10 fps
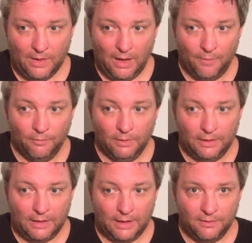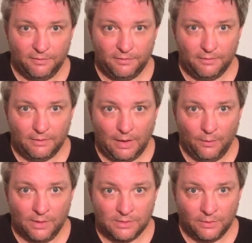I'm really I
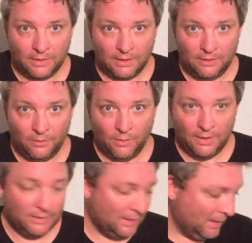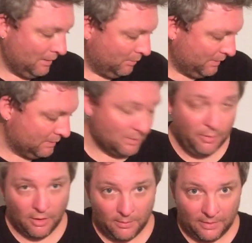was only going to do one tonight, but there's a
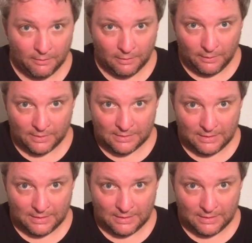part of me that really wants to